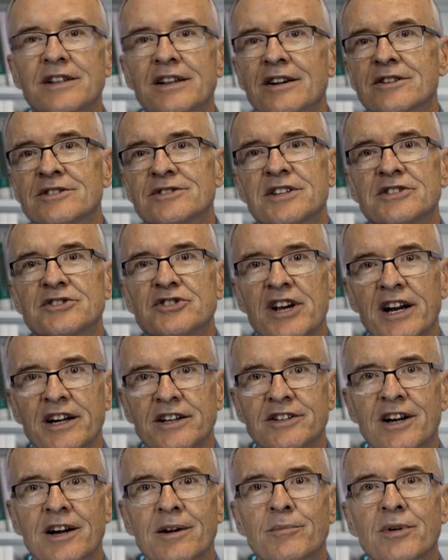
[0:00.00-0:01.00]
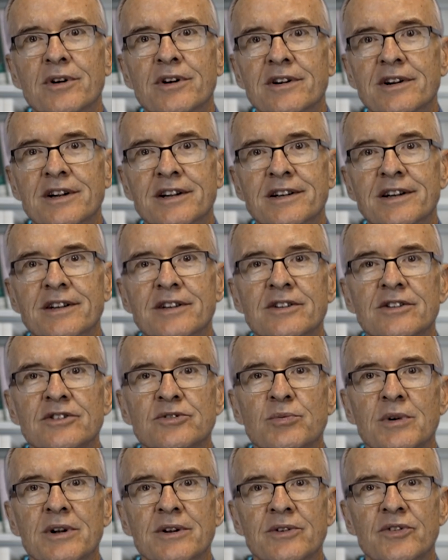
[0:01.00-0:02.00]
Here's the check number and
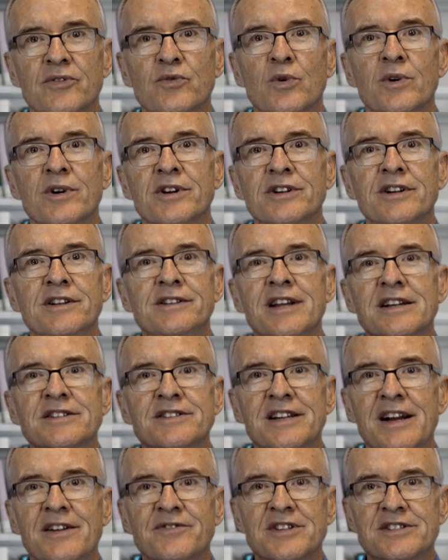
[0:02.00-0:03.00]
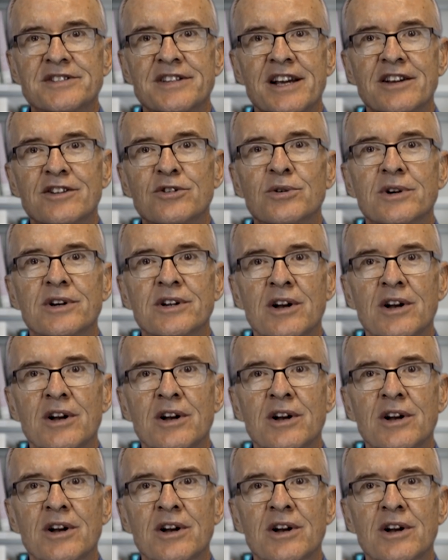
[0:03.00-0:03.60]
here's what it was for. It doesn't have to say who it